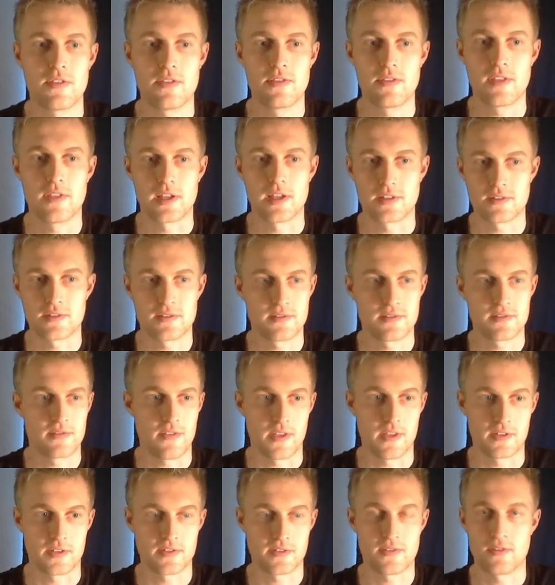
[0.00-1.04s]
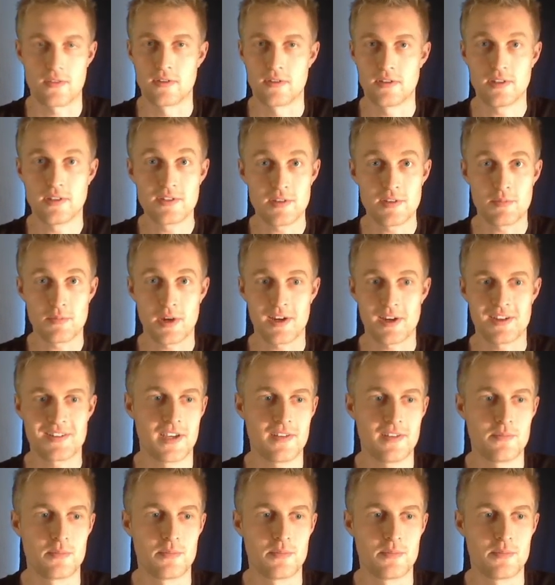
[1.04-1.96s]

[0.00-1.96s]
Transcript: that's the easy part,